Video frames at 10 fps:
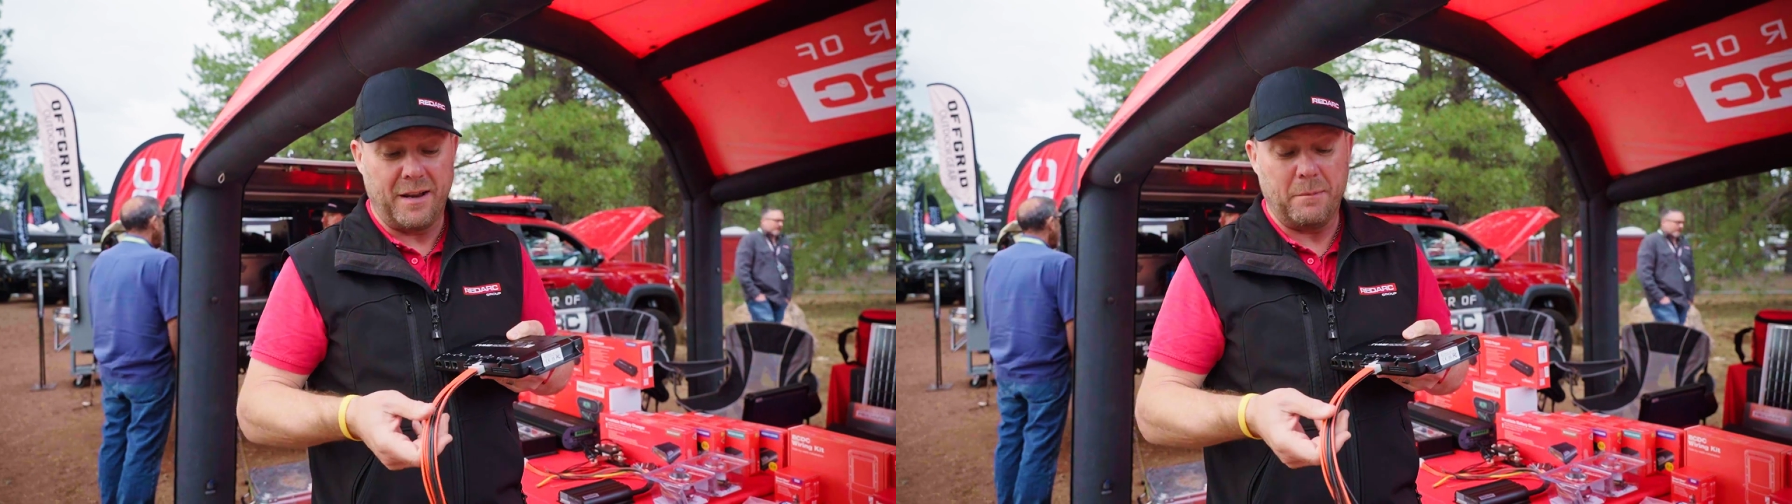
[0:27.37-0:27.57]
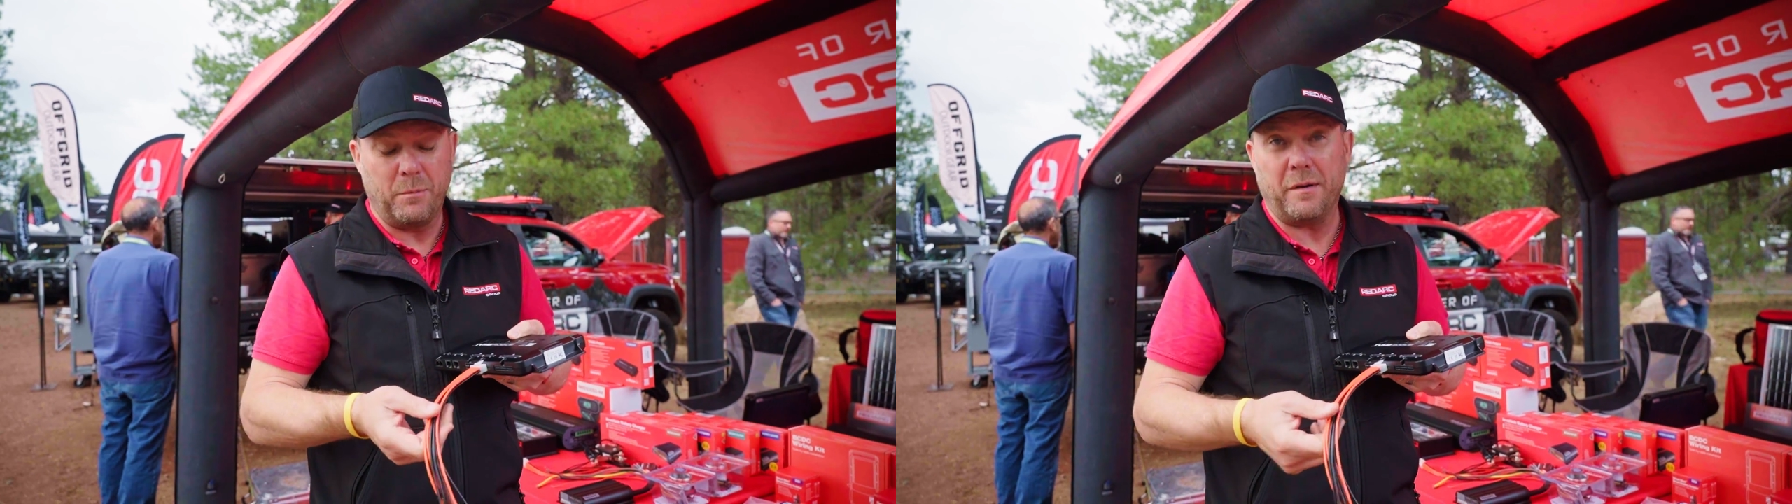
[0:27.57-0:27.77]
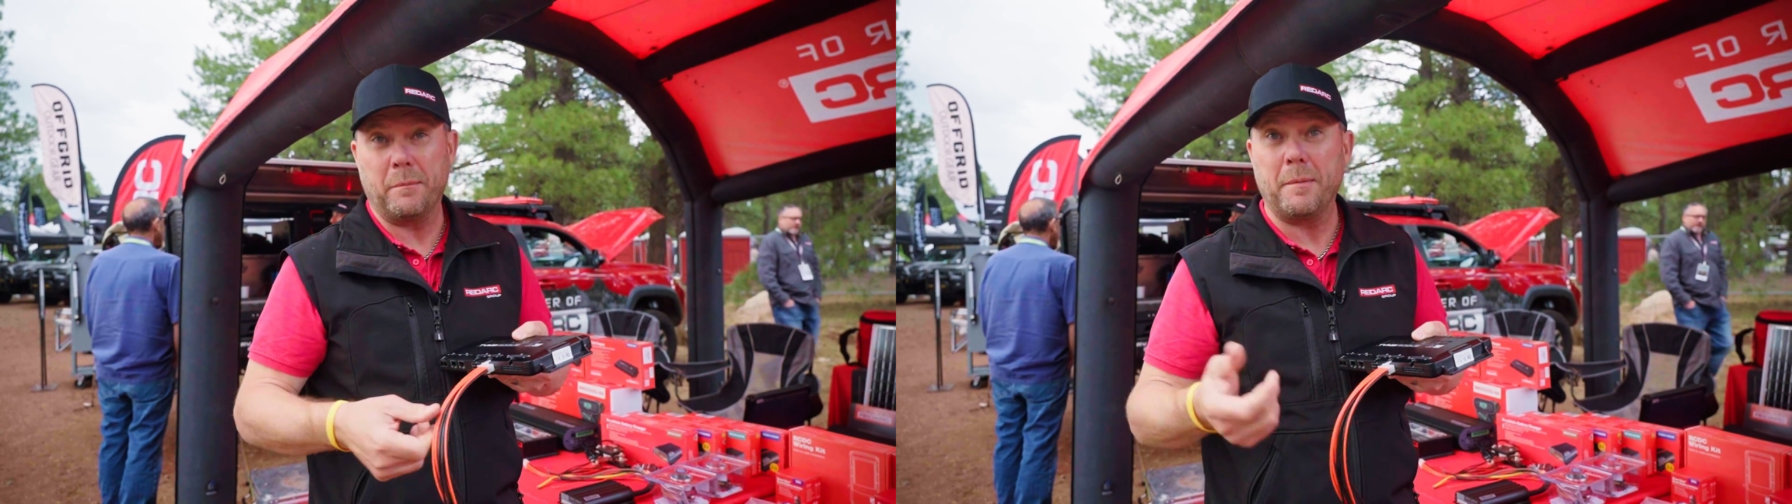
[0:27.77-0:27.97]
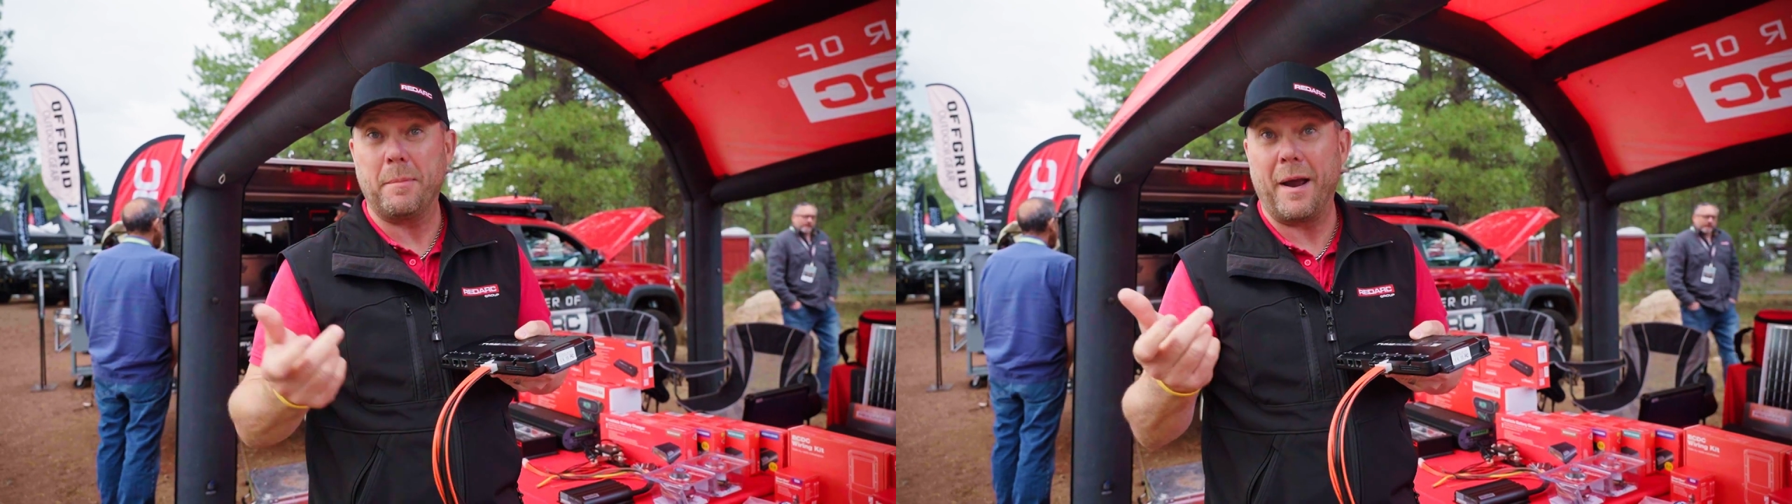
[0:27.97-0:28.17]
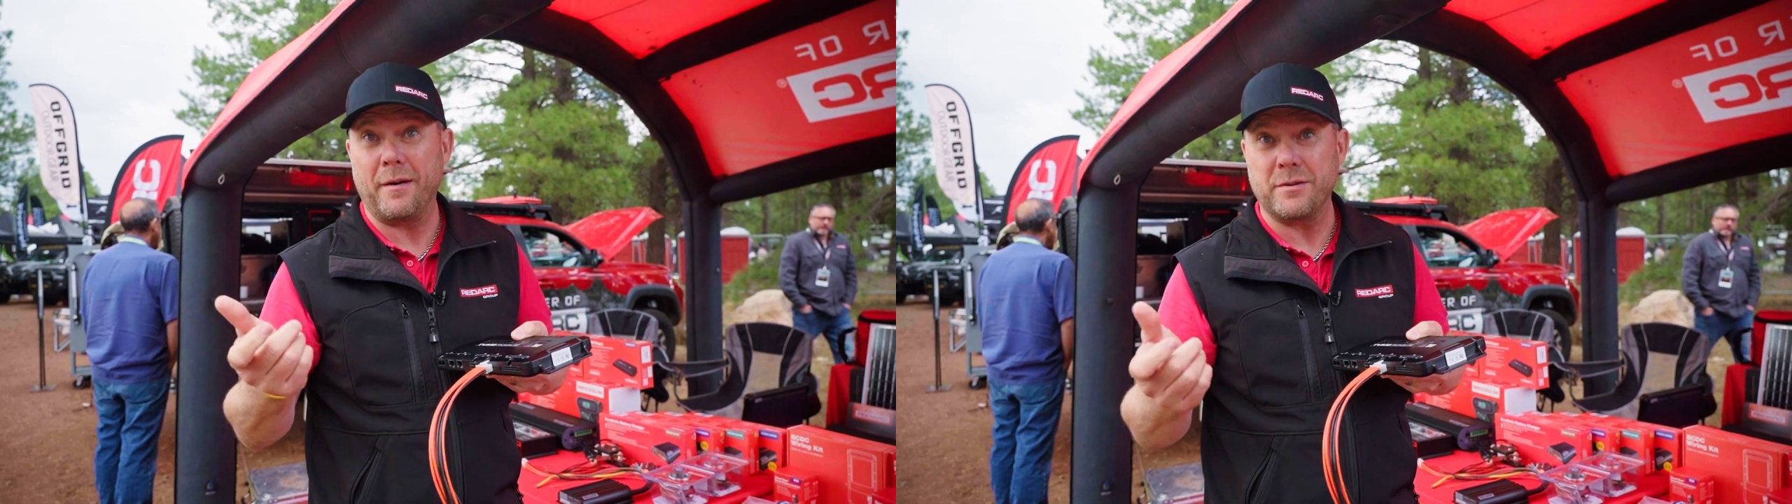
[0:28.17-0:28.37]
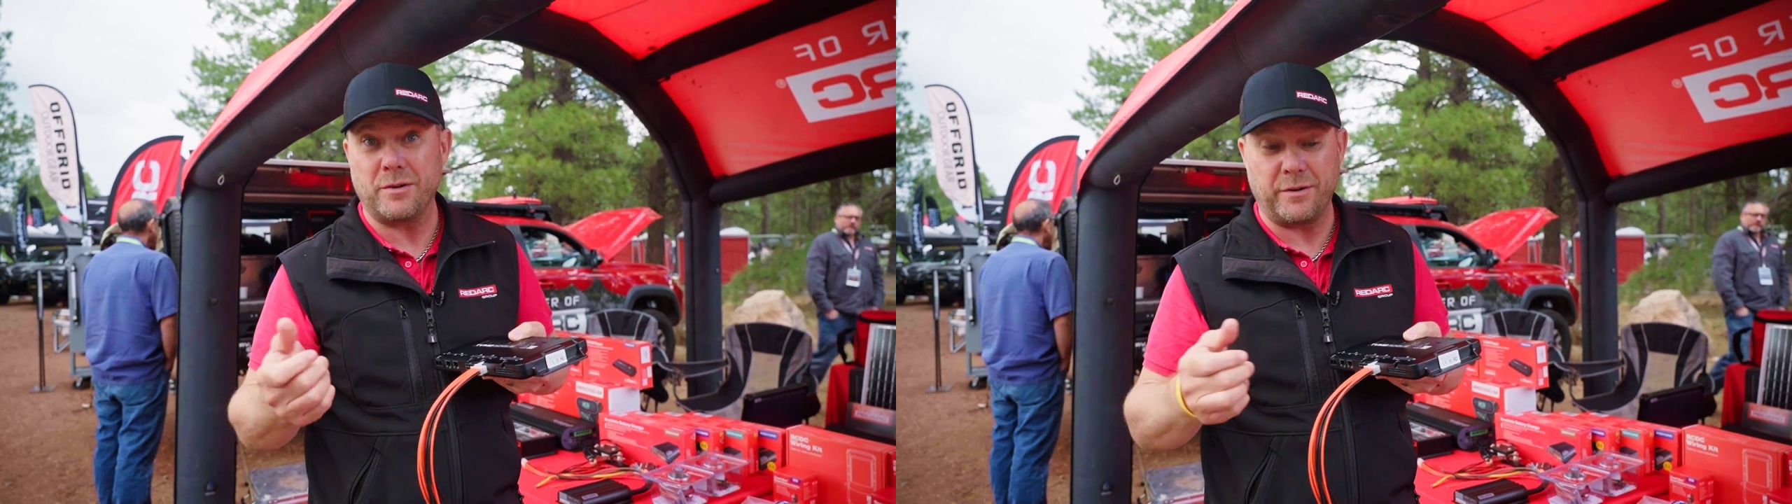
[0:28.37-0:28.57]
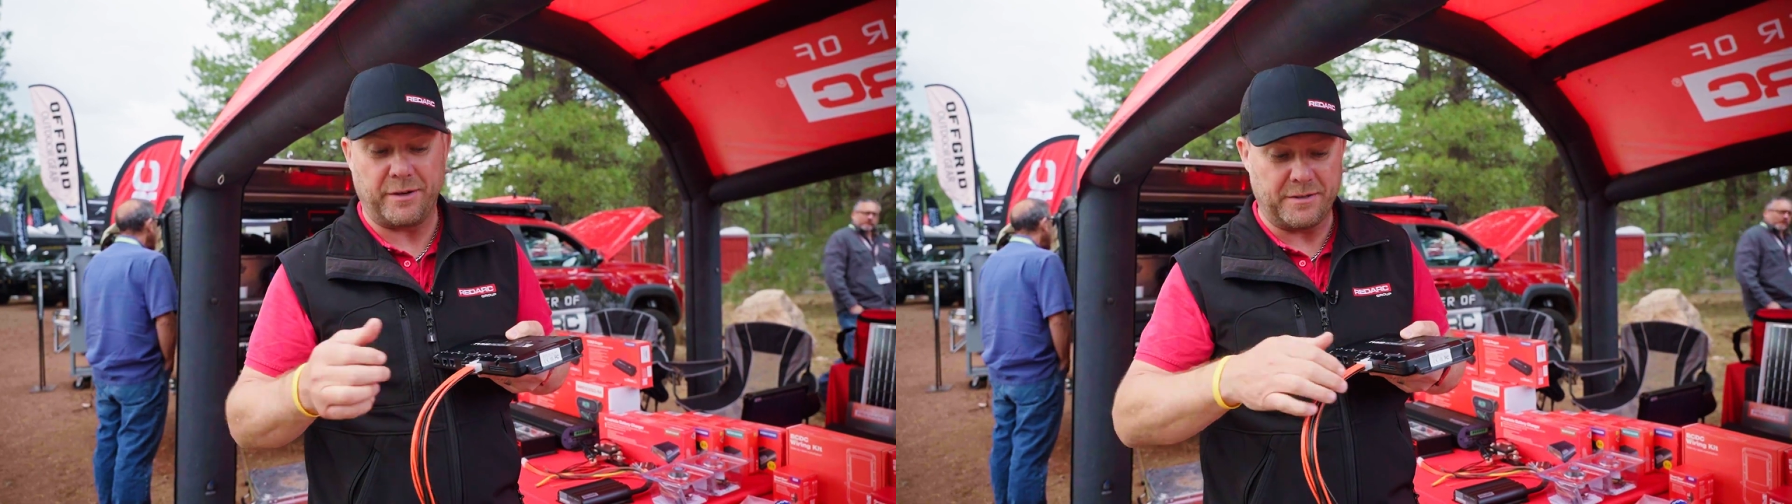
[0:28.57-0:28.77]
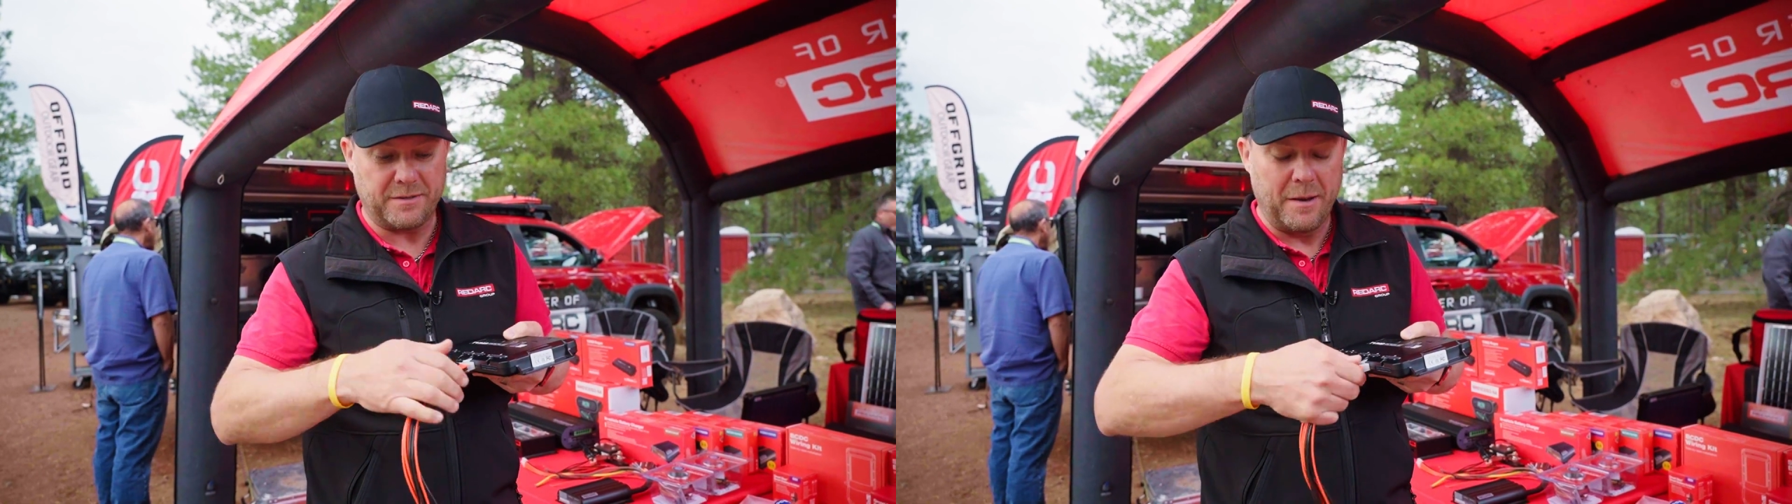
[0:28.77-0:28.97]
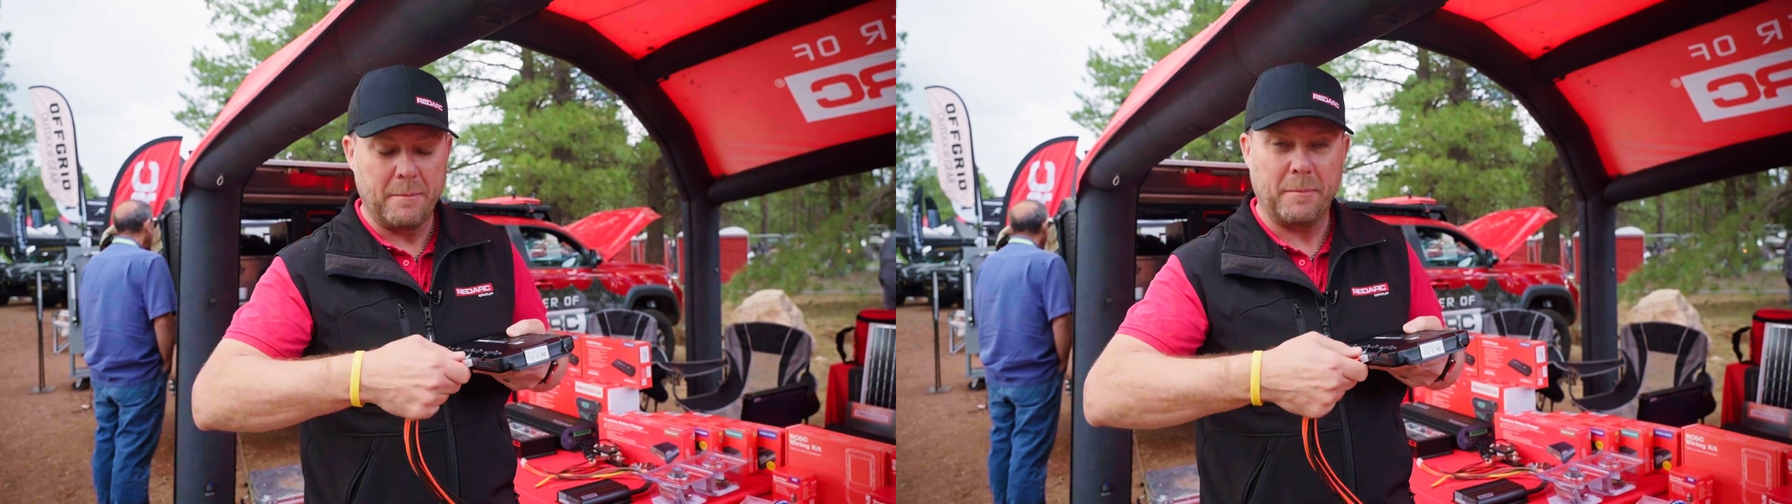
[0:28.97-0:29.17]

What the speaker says: it might even be power sockets.